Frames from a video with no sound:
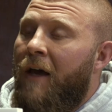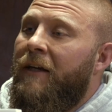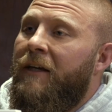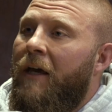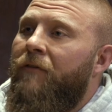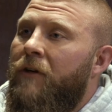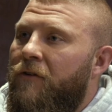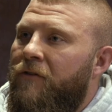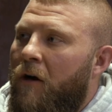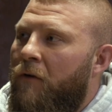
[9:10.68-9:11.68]
and then giving
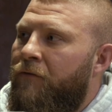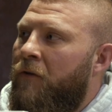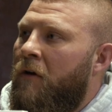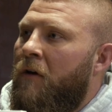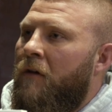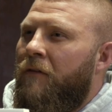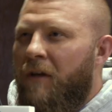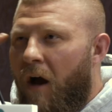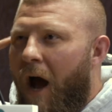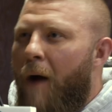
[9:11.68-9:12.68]
yourself
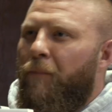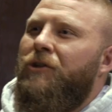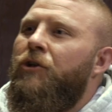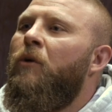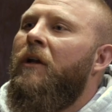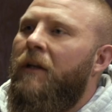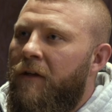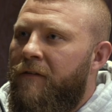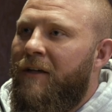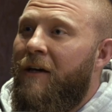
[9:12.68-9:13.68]
the
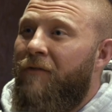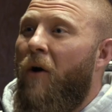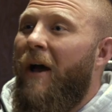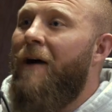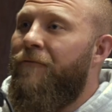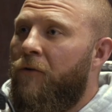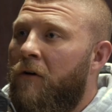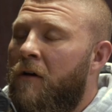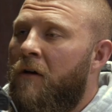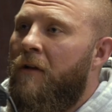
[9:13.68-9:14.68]
opportunity to give out
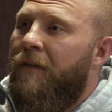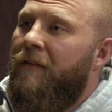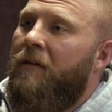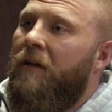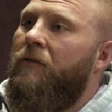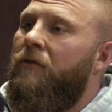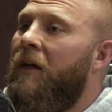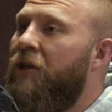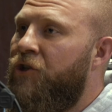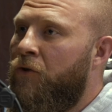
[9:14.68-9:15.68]
effort that is going to
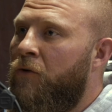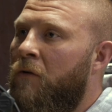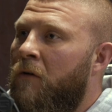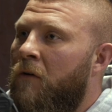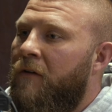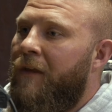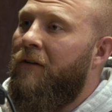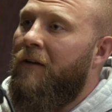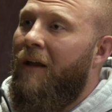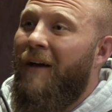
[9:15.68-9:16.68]
teach you
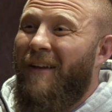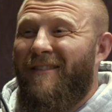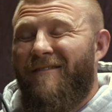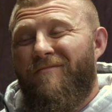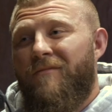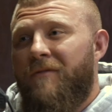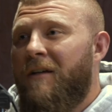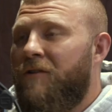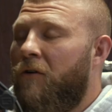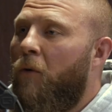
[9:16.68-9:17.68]
down the line like
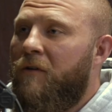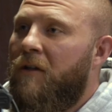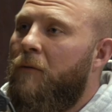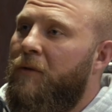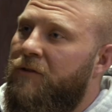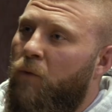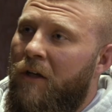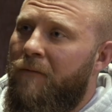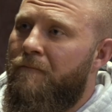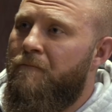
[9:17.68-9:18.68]
things aren't always going to be
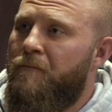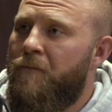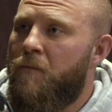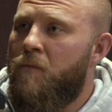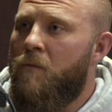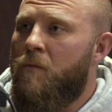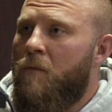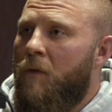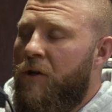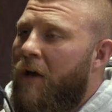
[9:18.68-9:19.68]
sweet
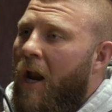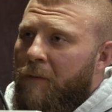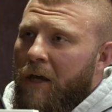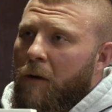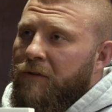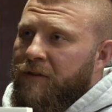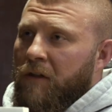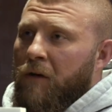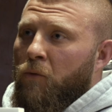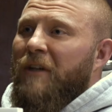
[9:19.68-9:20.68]
and you got to be able
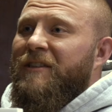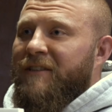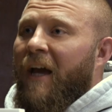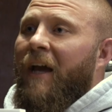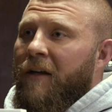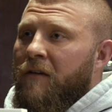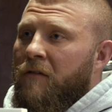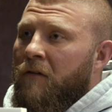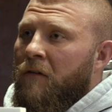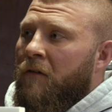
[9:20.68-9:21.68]
to
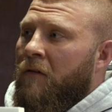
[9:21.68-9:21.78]
withstand